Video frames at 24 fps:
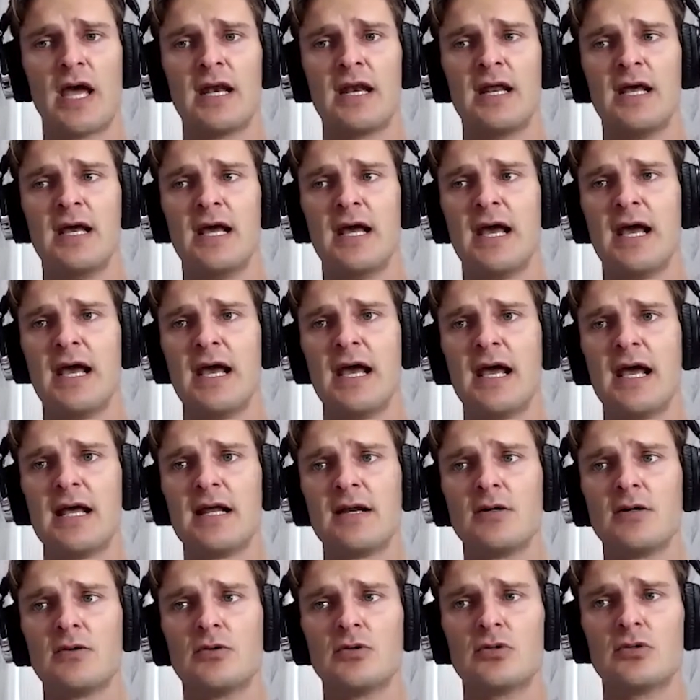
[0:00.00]
And
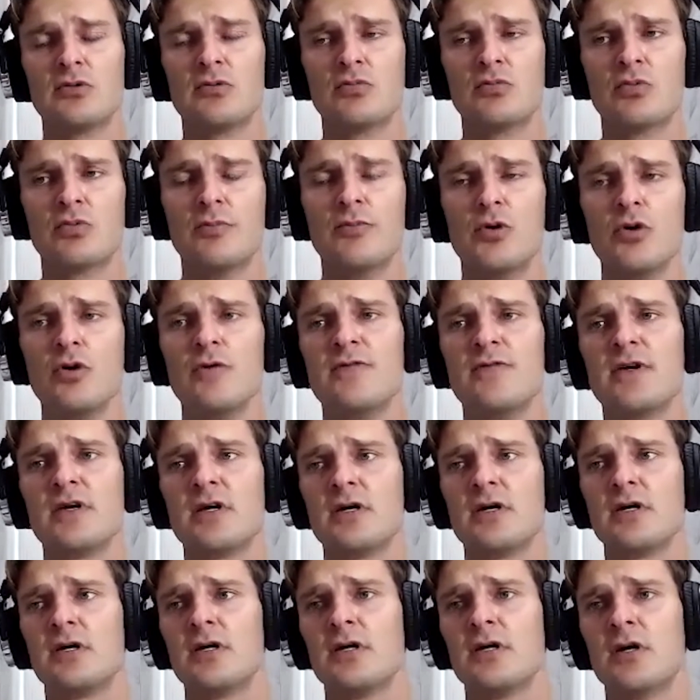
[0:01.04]

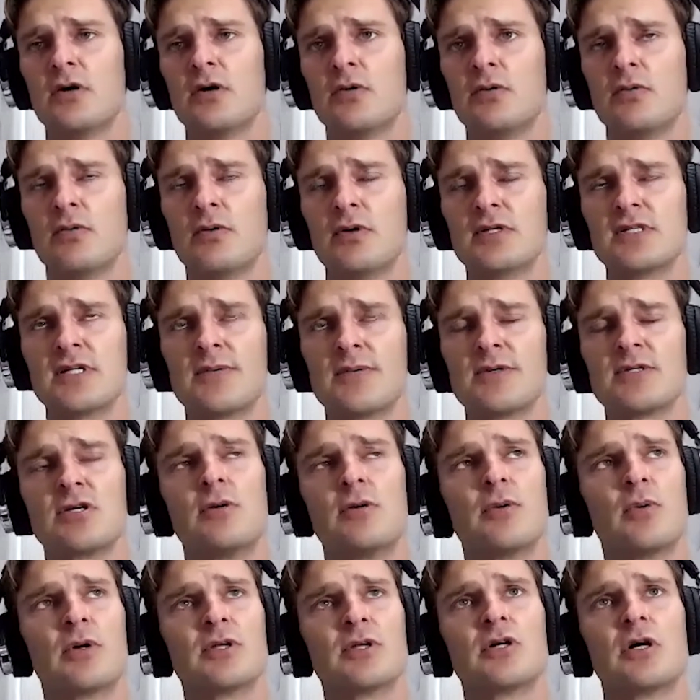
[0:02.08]
removing, someone
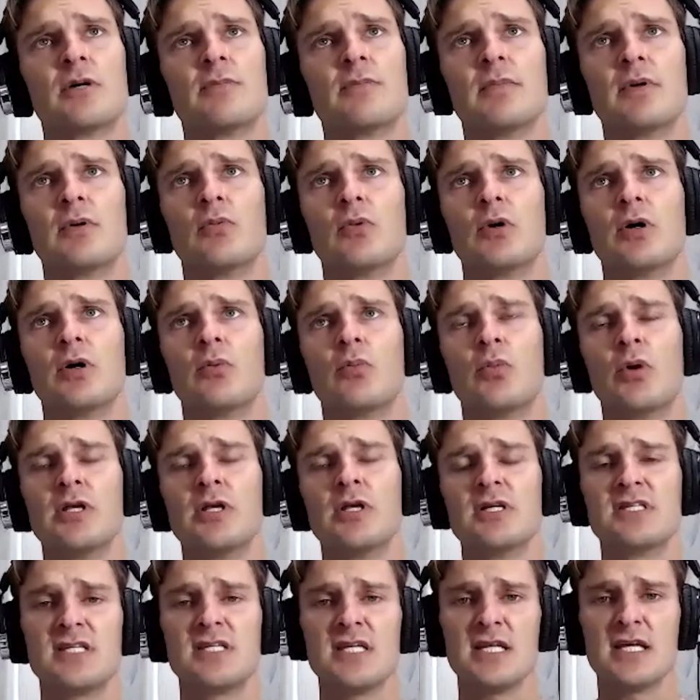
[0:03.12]
told me one time, when
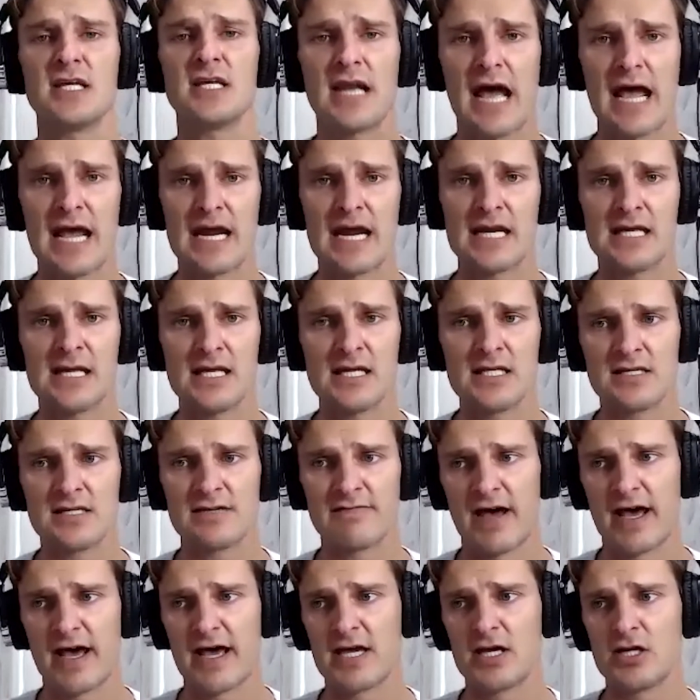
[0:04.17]
you're sitting at 80 years
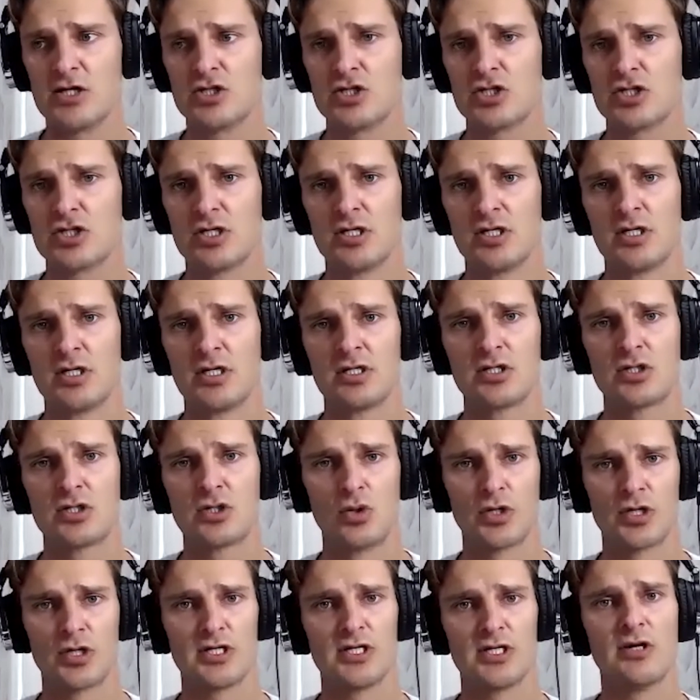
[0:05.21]
of age,
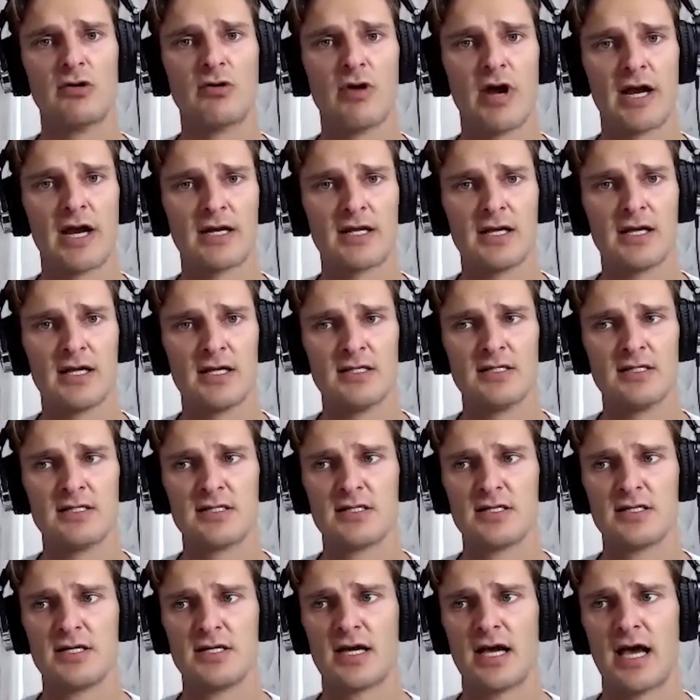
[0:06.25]
talking to your grandkids
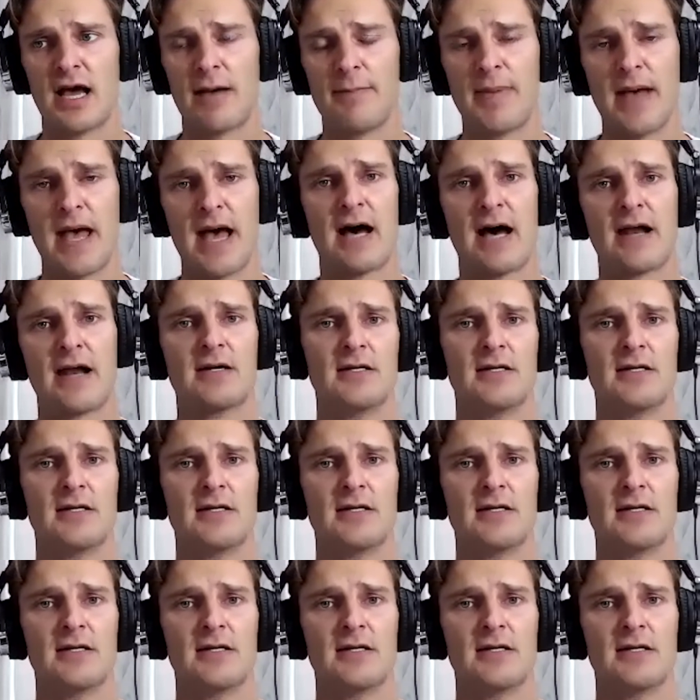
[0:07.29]
about,